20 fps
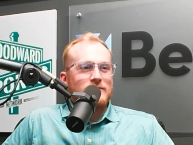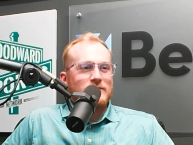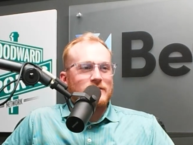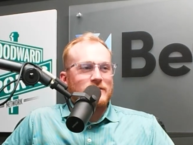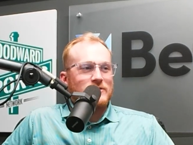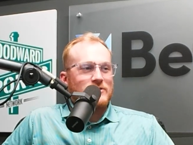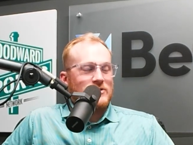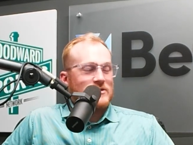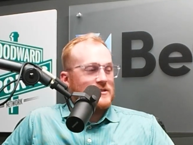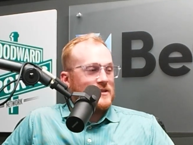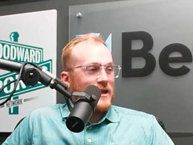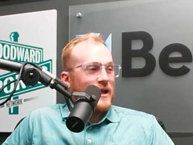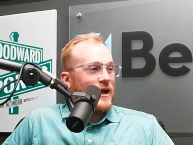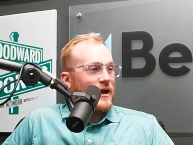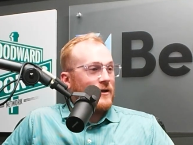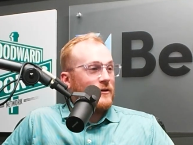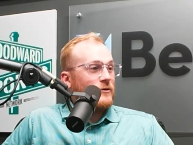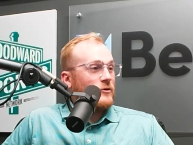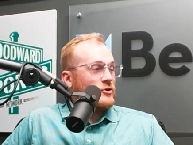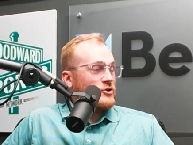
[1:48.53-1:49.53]
It just
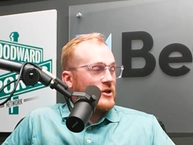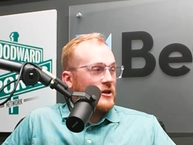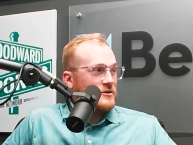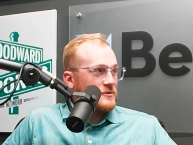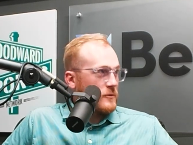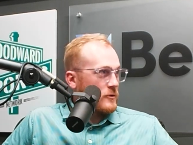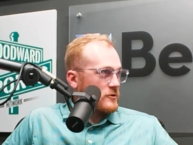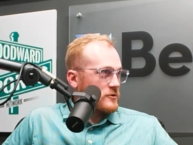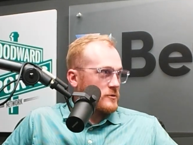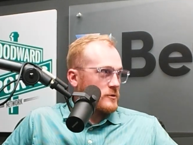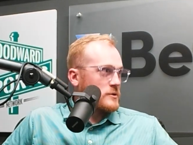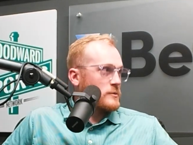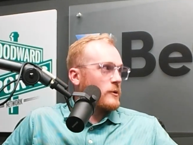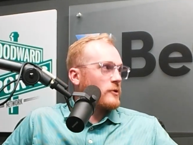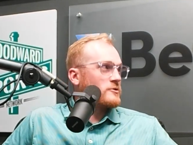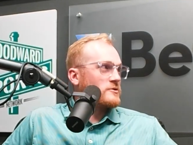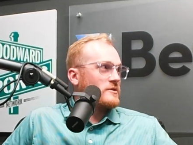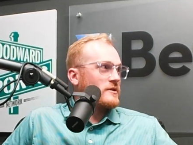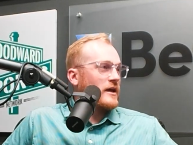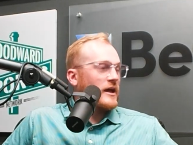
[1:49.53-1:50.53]
and the Chainsmokers were
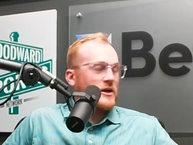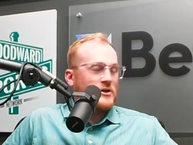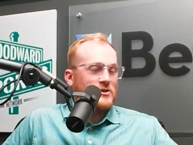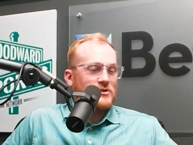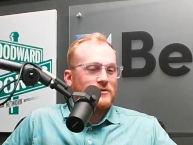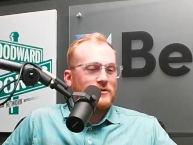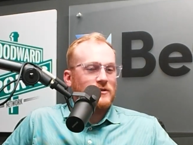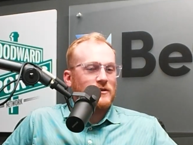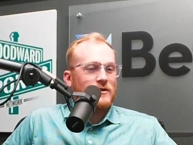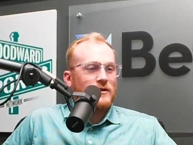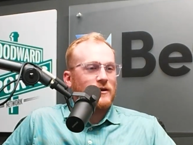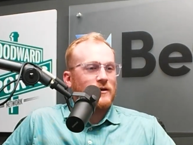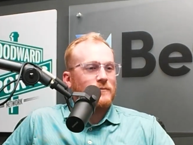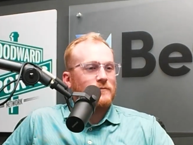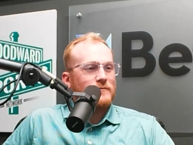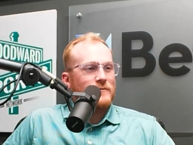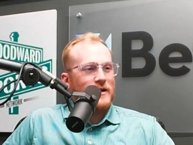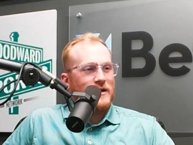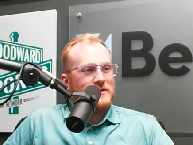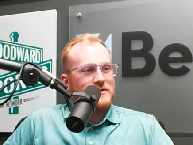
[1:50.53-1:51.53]
supposed to. They actually
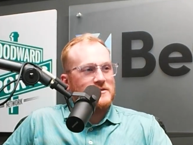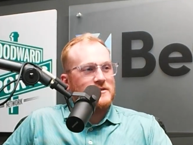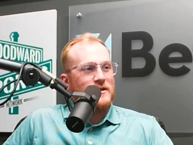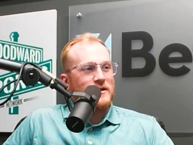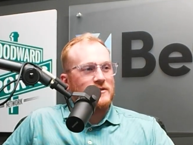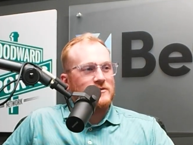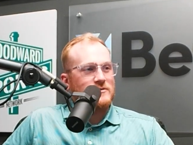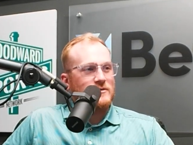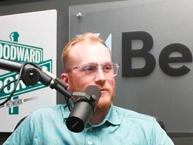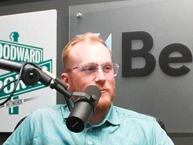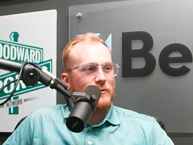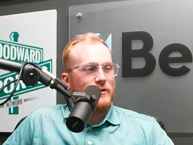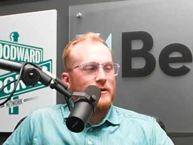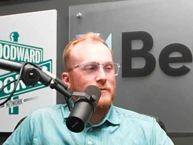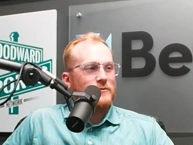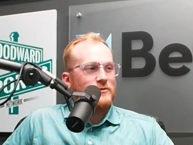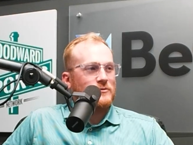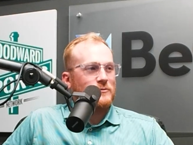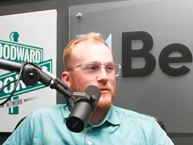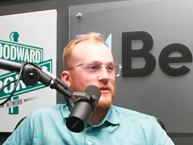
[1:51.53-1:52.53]
got sick, so they weren't
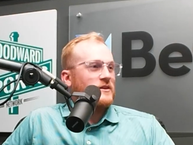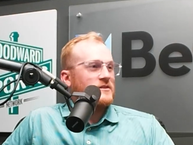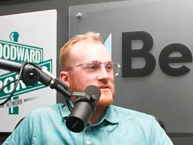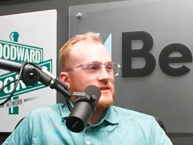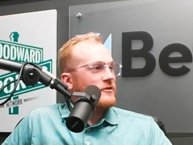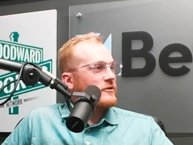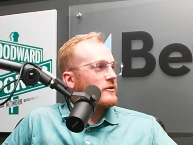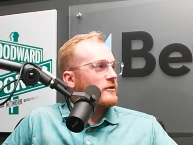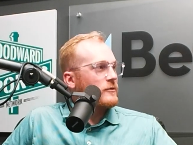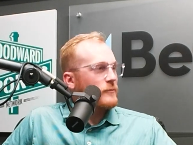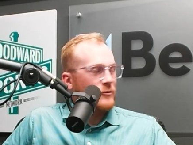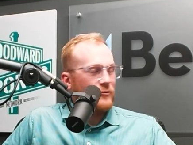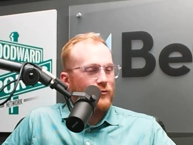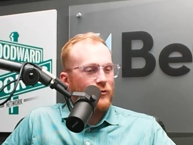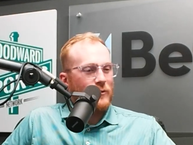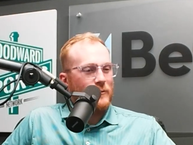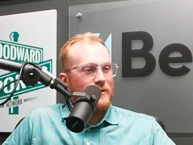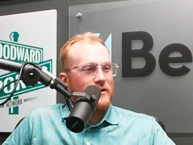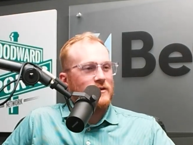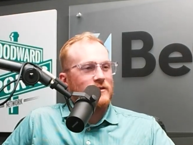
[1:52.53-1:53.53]
able to. But they said they're going to
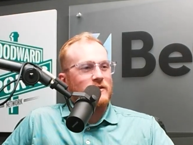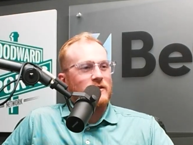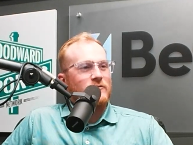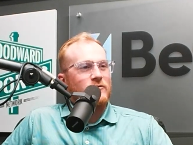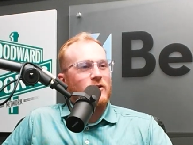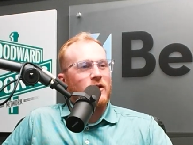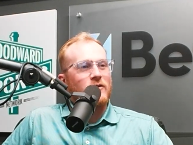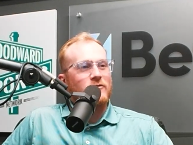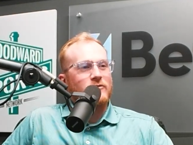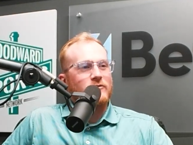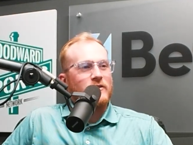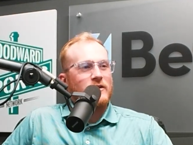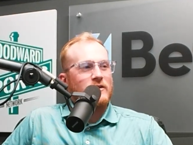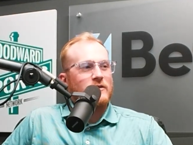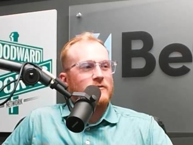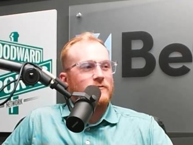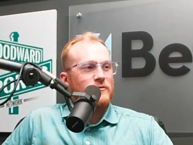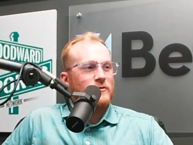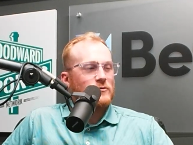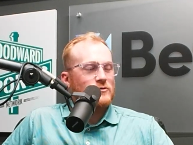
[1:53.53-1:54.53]
perform it in a LIV Golf
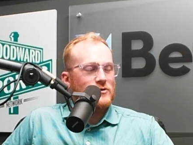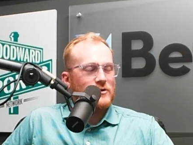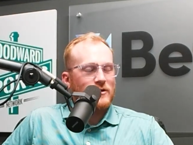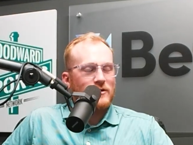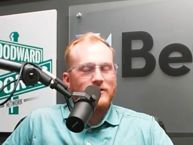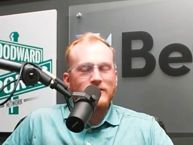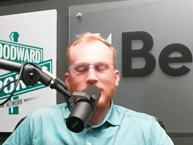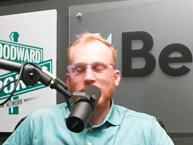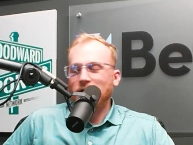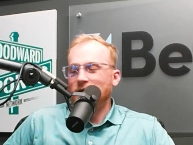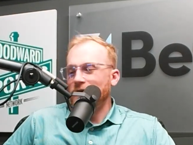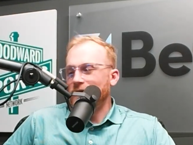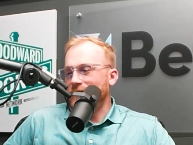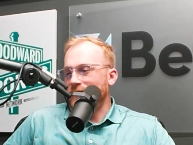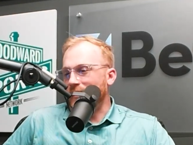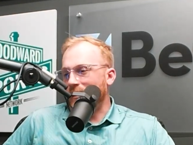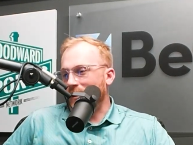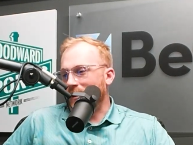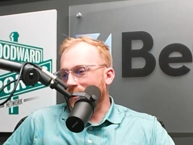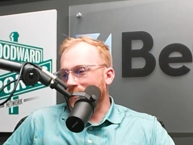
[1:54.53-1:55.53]
event in the future.
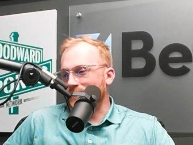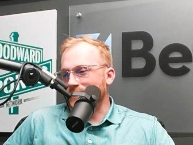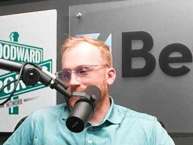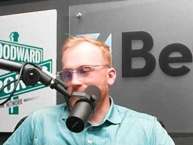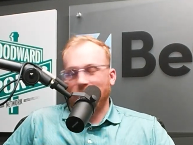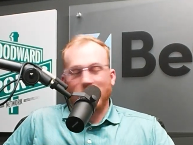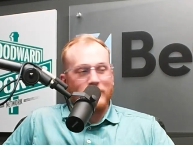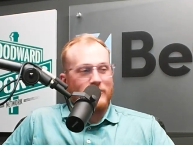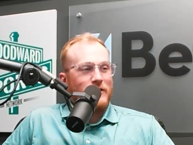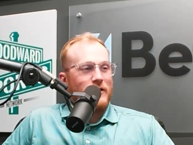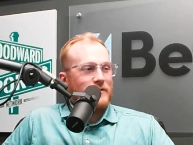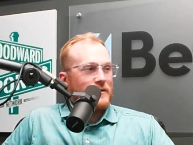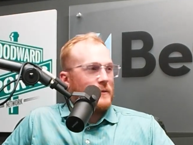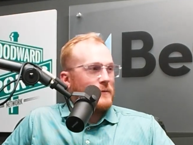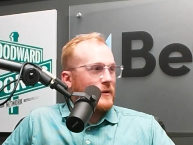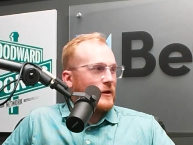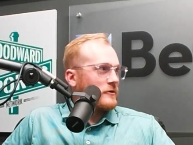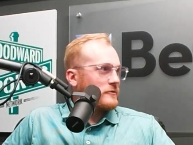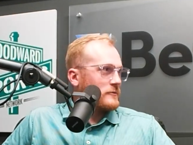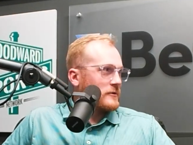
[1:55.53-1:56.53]
Whether or not they
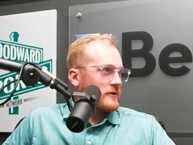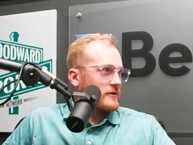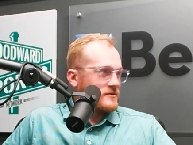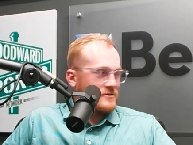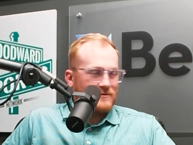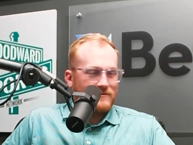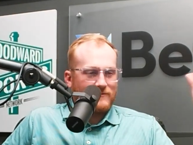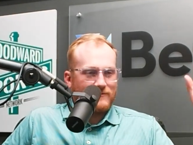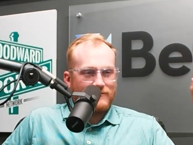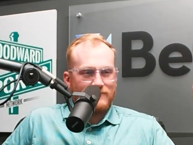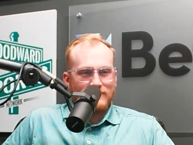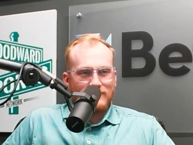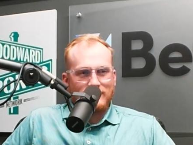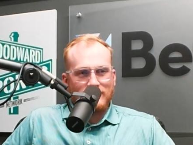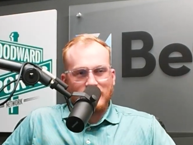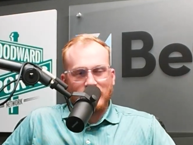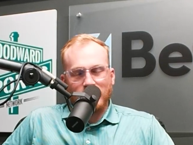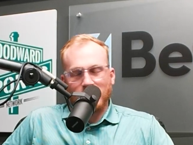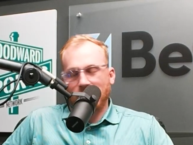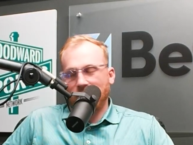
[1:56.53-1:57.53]
bailed because of
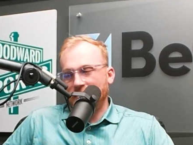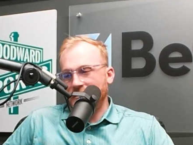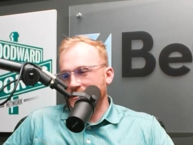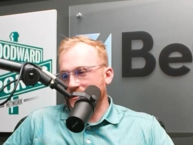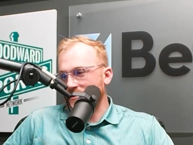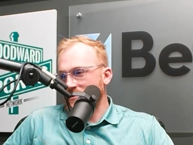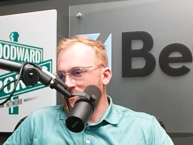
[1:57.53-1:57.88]
different reasons.